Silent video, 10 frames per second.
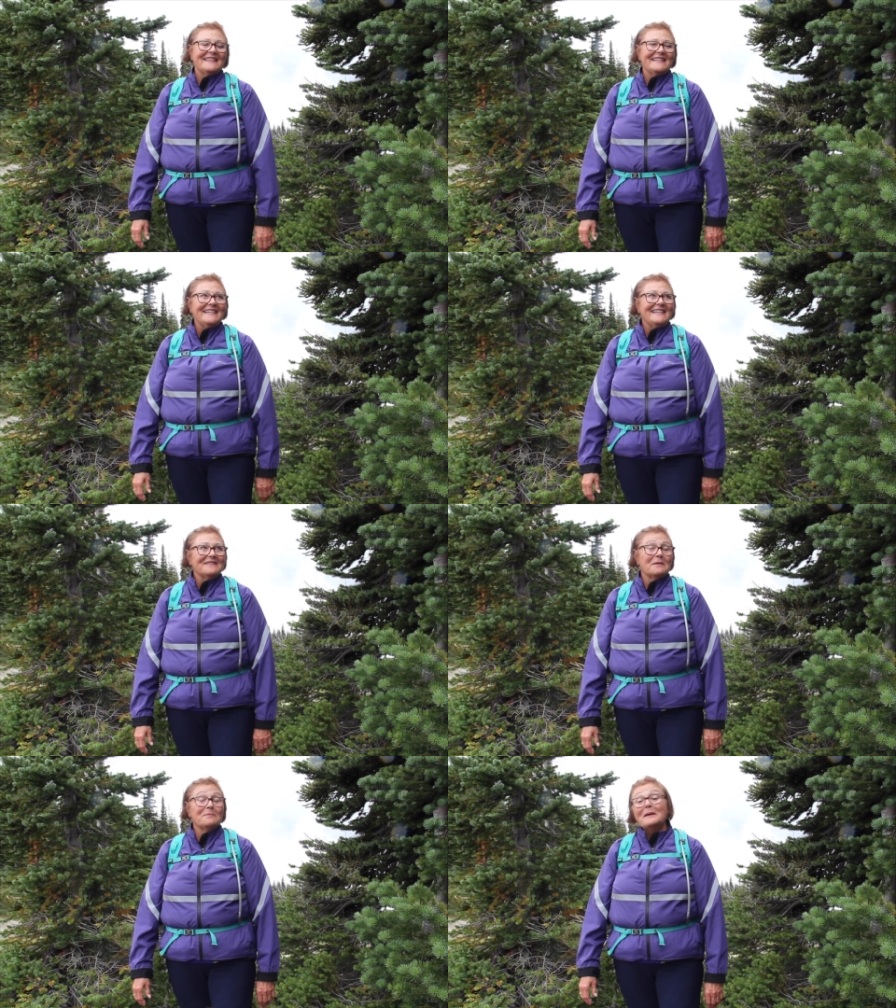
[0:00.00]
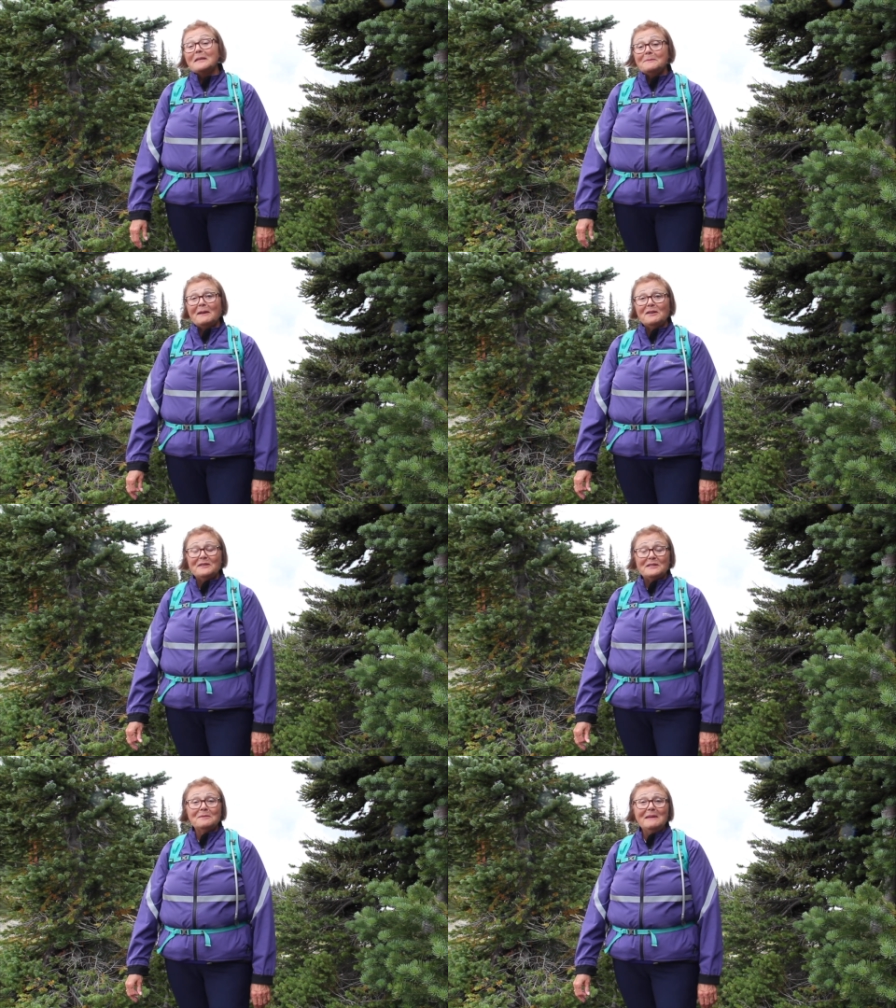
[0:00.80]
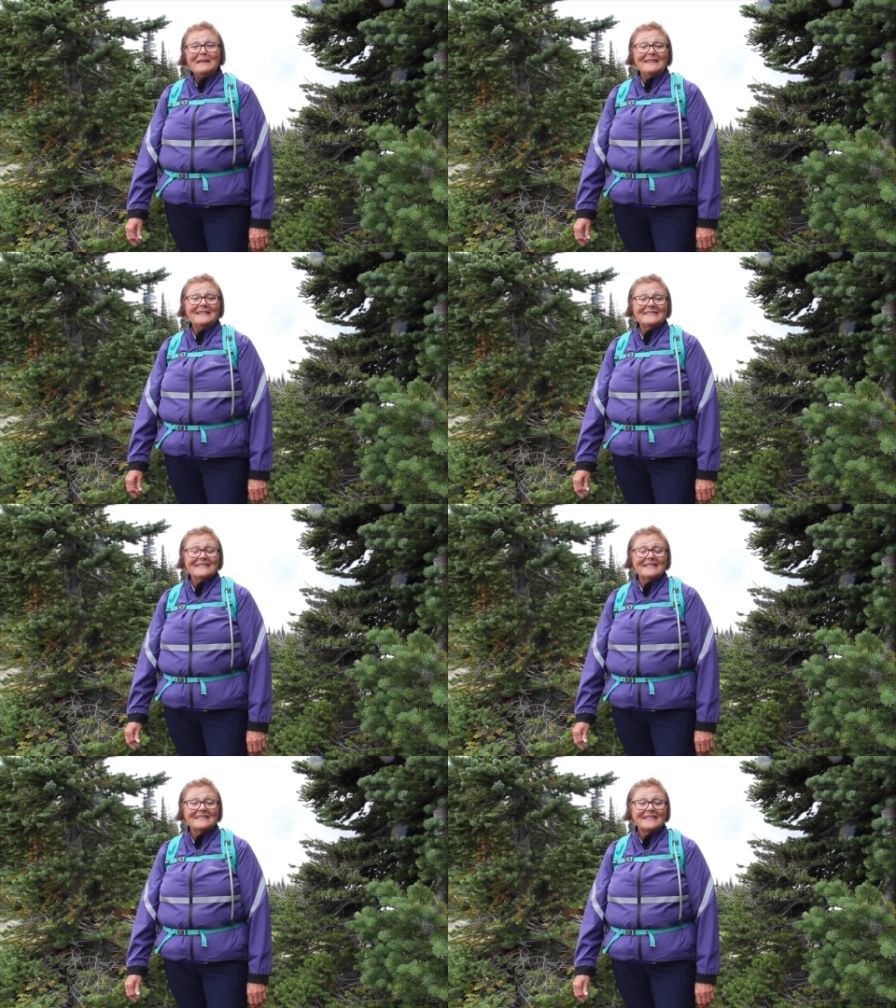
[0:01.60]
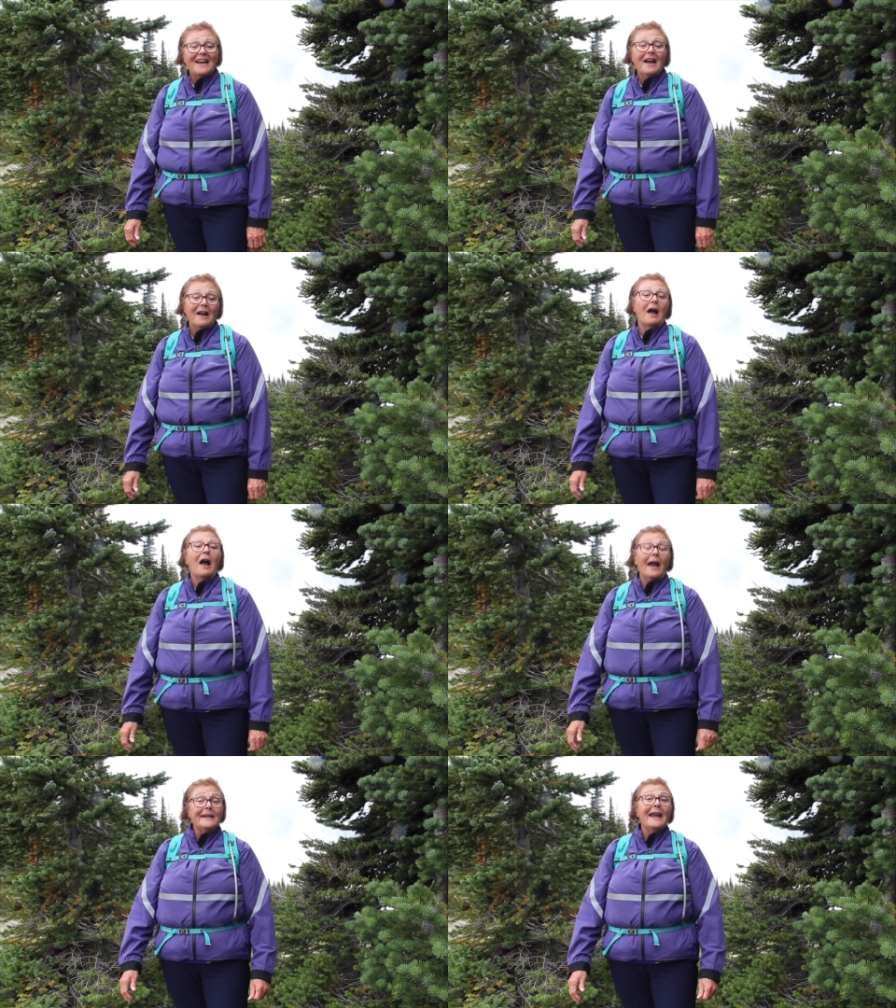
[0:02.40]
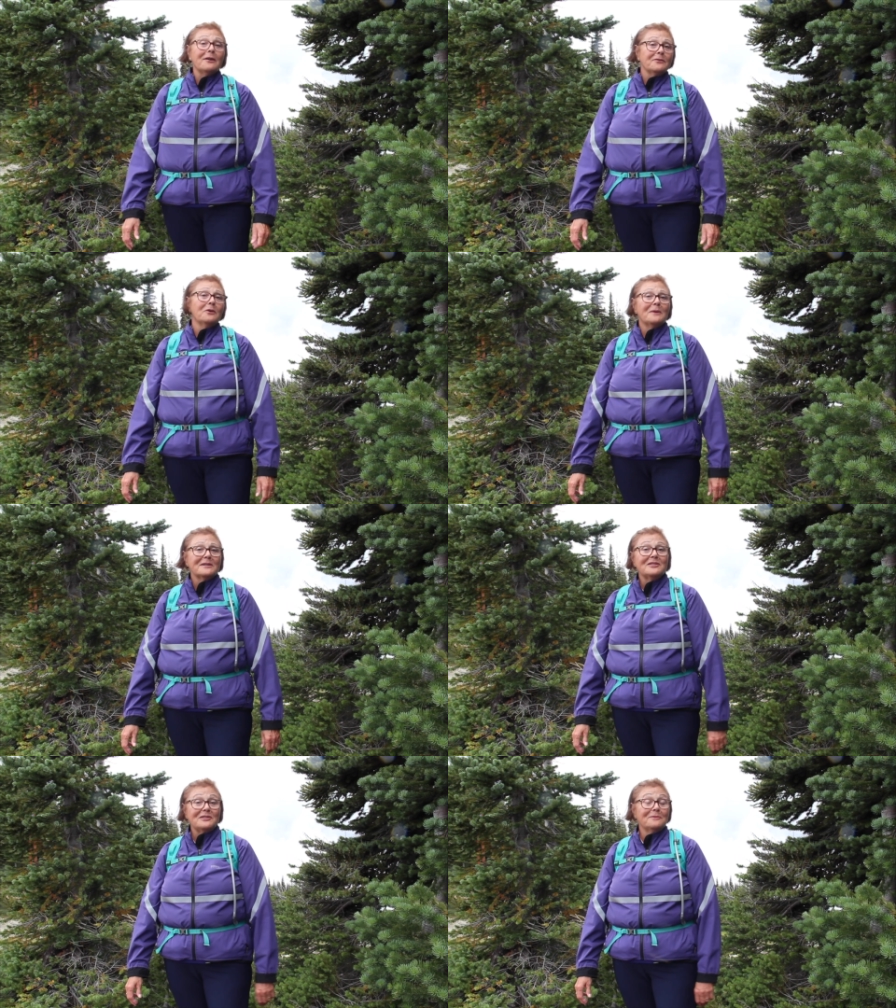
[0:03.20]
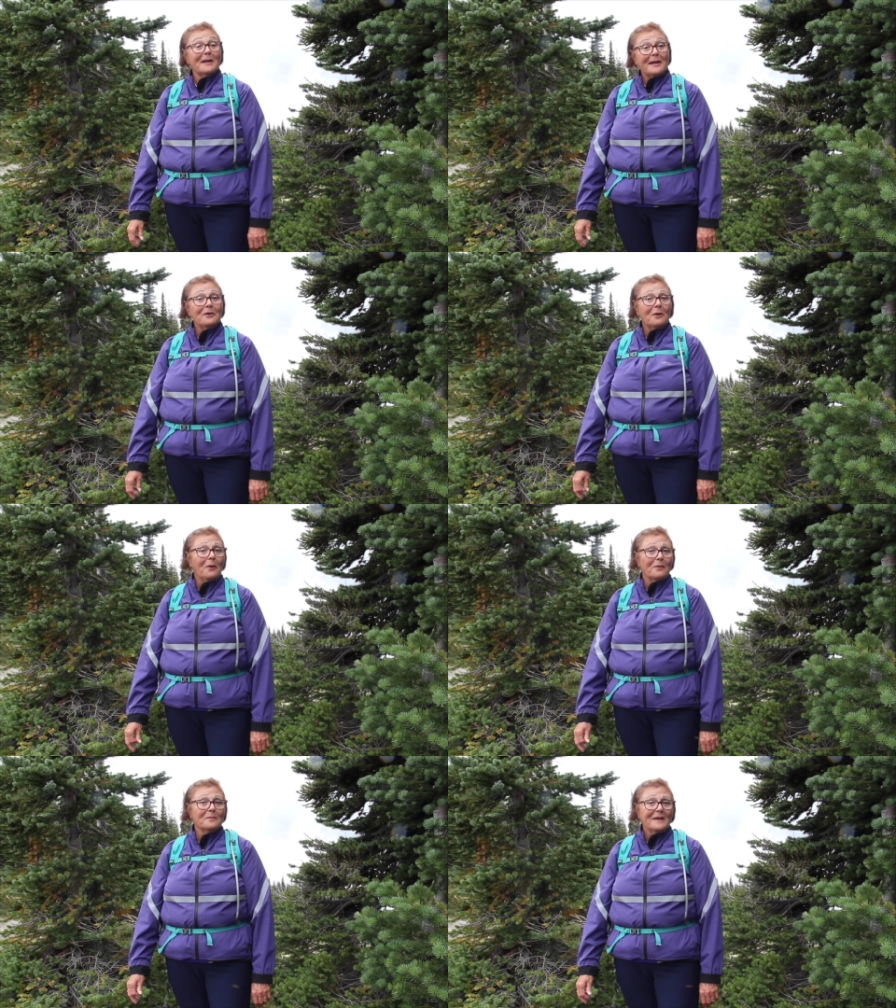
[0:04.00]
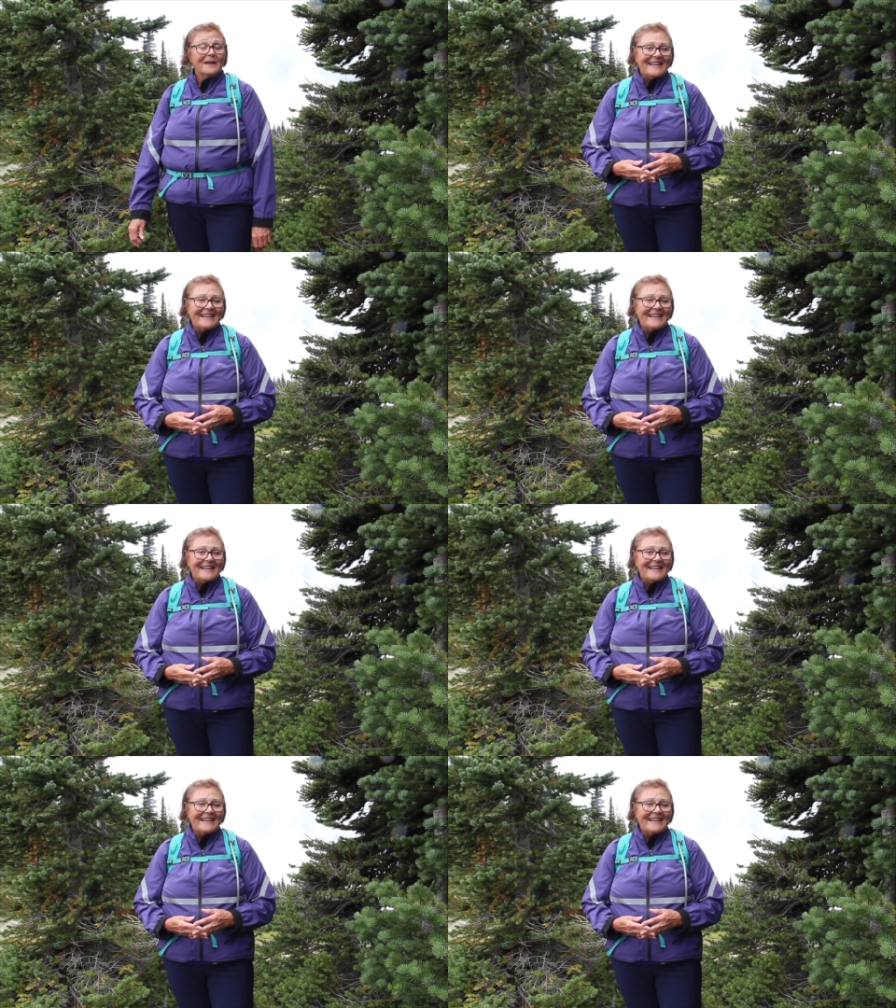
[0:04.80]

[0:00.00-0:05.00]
the, the biggest benefit to me is that I now know what to do when I go home.